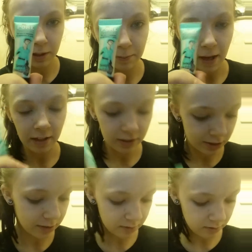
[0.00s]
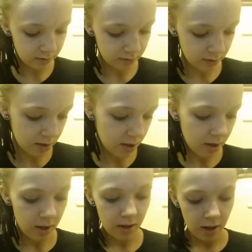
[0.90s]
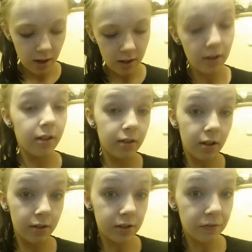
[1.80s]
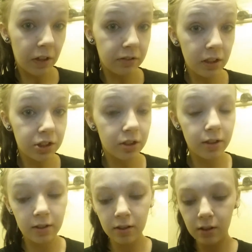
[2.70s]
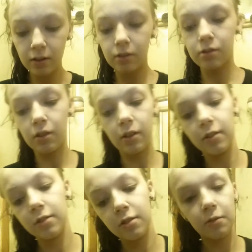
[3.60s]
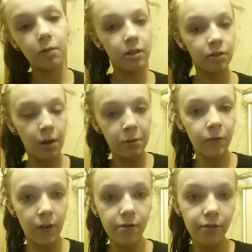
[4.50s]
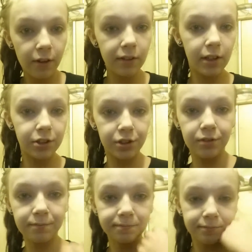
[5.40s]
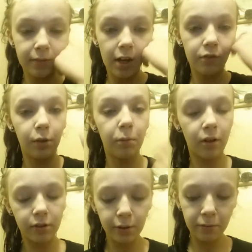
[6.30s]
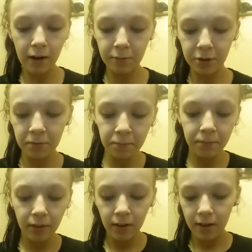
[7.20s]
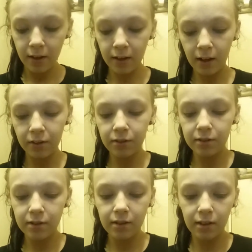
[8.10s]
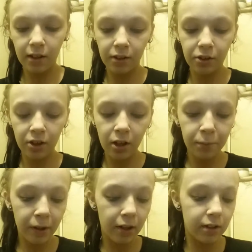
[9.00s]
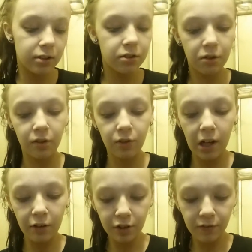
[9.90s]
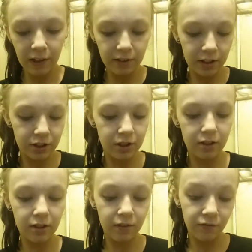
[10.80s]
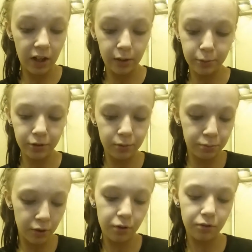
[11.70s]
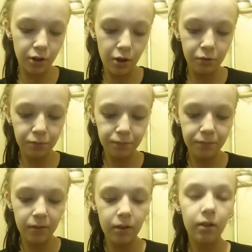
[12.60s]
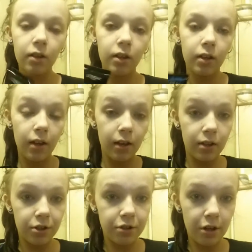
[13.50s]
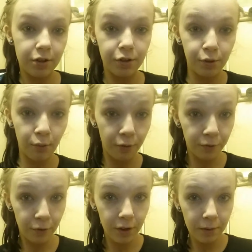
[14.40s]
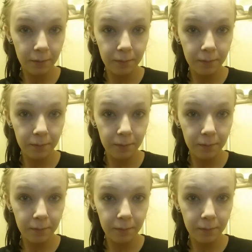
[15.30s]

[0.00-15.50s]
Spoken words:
be the packaging. And then onto foundation. So you're going to want to grab your favorite foundation after you put on your primer. And I use L'Oreal Paris 24-Hour Foundation Infallible Pro Glow in shade 204.